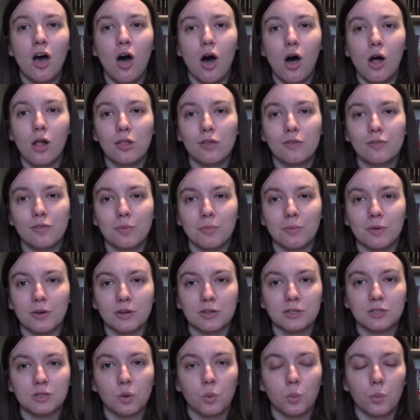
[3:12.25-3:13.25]
All of the
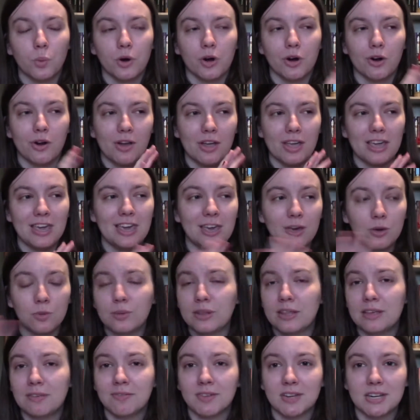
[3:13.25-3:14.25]
books were
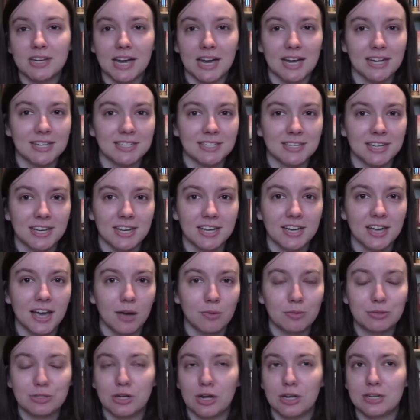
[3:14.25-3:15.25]
equally fantastic. I
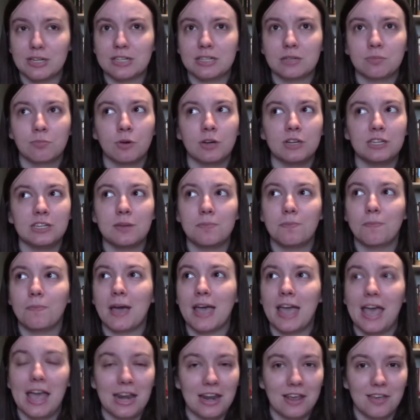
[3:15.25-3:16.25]
was not disappointed
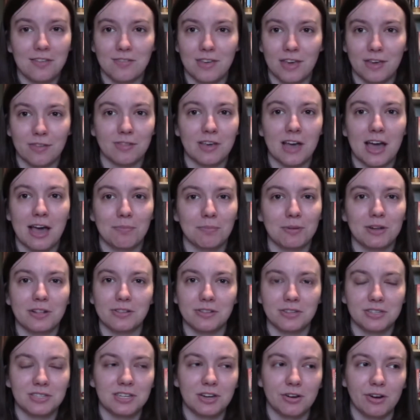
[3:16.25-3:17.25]
by anything that happened in
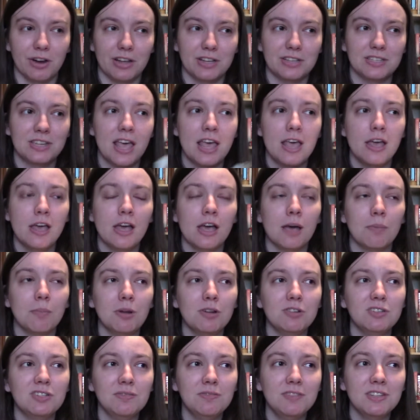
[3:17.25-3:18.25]
this series. I mean,
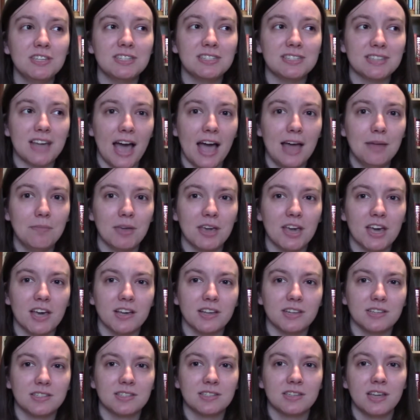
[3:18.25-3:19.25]
I was definitely sad
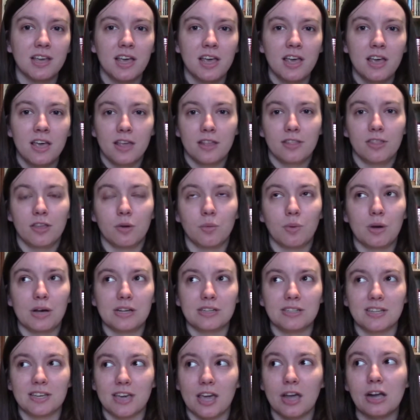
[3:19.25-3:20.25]
because there
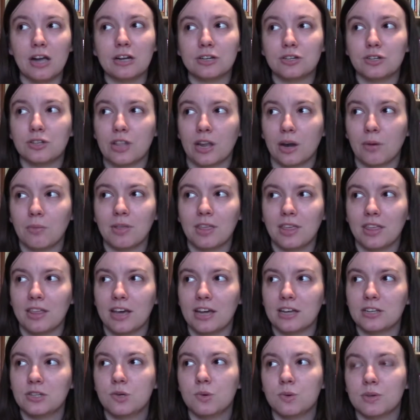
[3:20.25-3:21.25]
was a character that I really
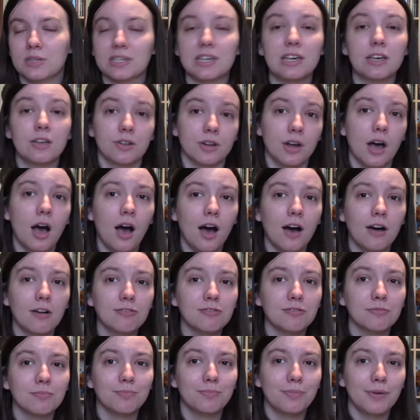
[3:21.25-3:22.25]
liked who was killed
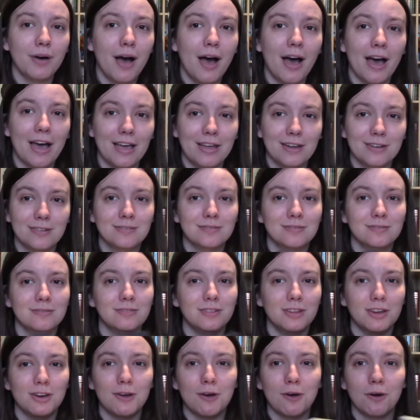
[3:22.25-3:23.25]
off, but,
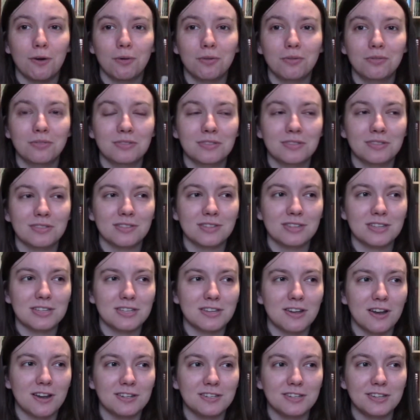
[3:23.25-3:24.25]
you know, it's
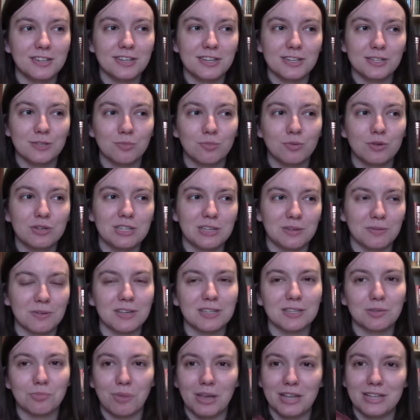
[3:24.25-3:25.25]
not necessarily disappointing
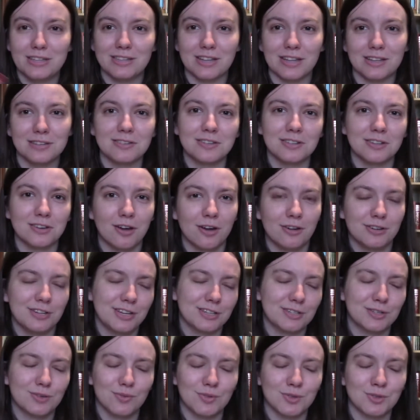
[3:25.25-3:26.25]
because it made sense in the
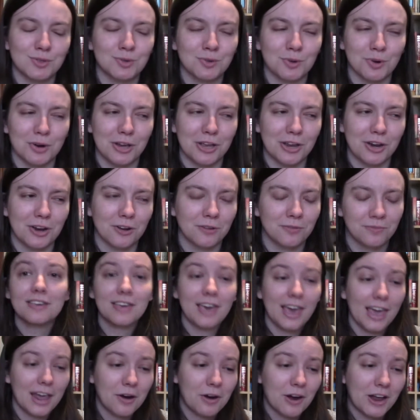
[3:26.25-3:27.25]
context of the story, you know?
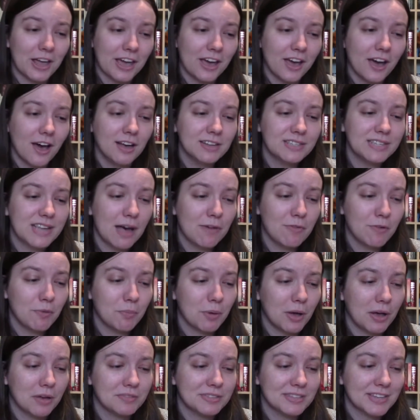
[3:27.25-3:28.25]
Caring. Us
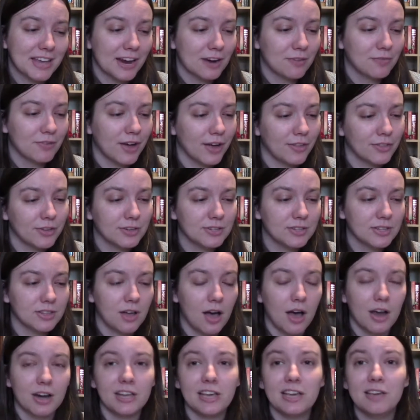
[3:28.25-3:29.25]
Hufflepuffs care for others a
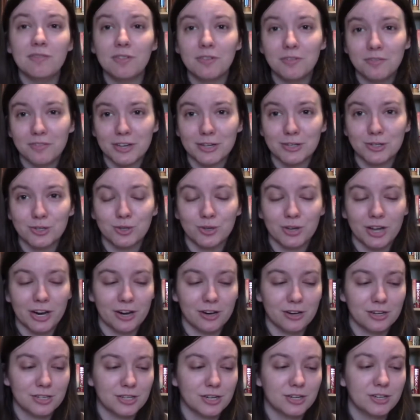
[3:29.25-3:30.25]
lot, even fictional
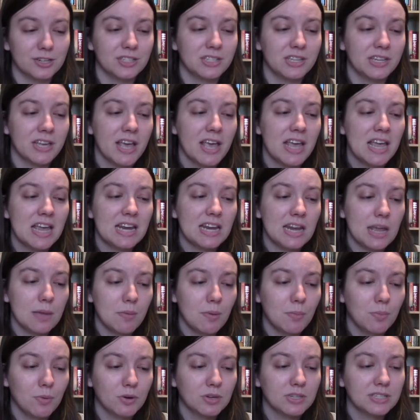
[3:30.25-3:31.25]
characters. Name
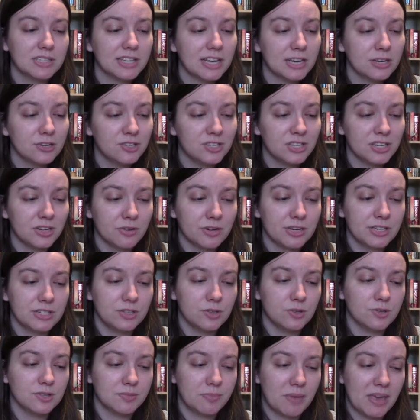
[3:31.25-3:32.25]
a book slash series
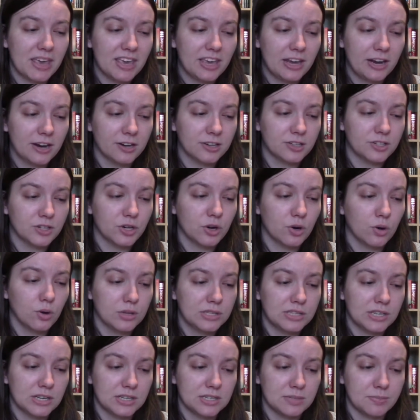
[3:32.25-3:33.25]
whose main character
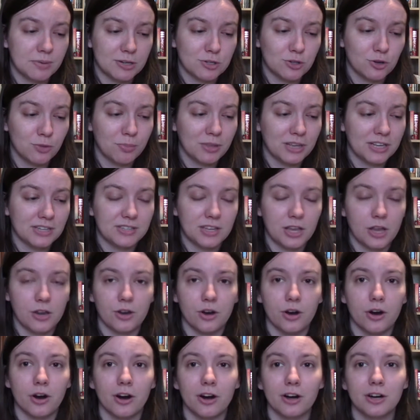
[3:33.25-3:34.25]
holds a special place in
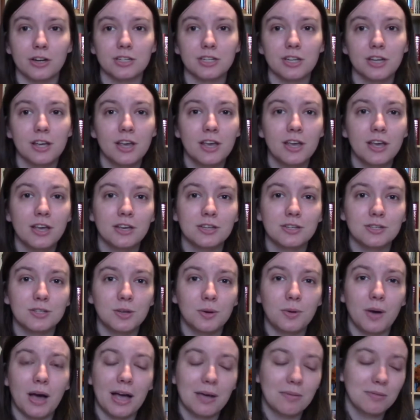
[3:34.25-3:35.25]
your heart.
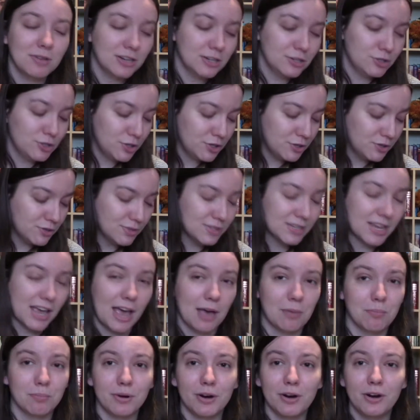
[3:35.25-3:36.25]
So I'm gonna choose
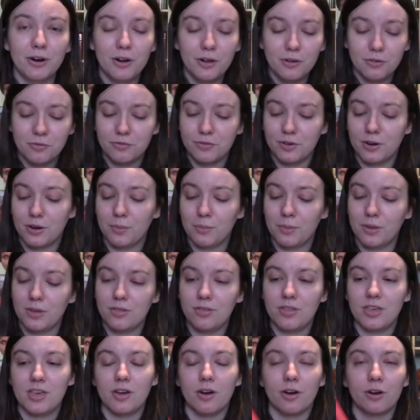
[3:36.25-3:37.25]
Ember from
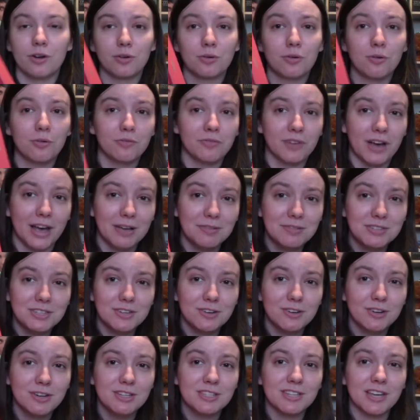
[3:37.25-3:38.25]
the Article 5
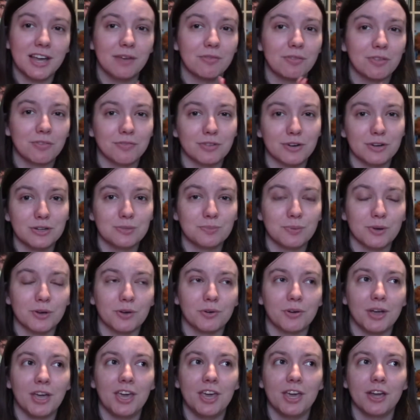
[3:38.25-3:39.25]
series. I have the first
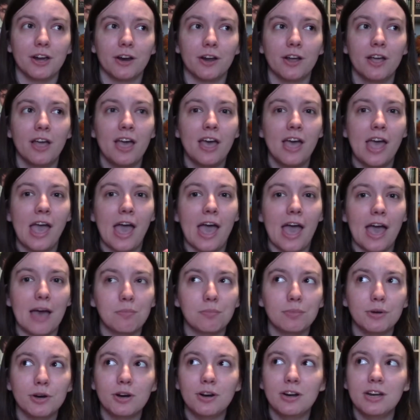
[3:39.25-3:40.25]
book right here.
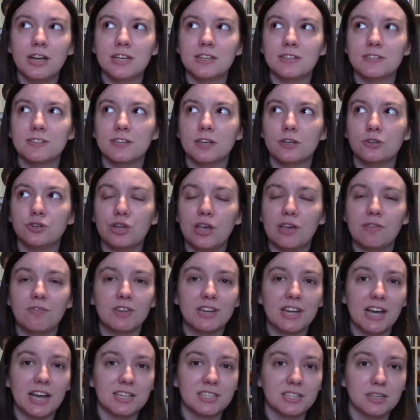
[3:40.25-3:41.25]
Ember is such a
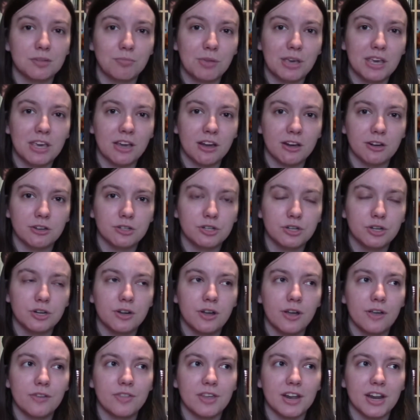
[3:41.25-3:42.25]
fantastic main character
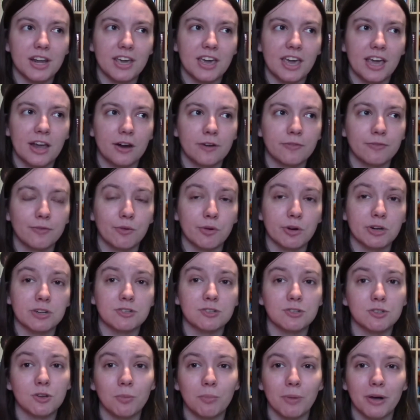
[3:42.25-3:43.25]
that I care for
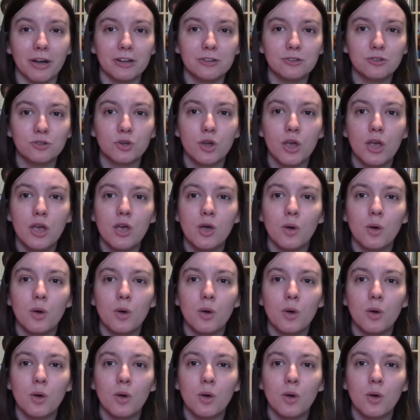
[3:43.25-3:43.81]
so much.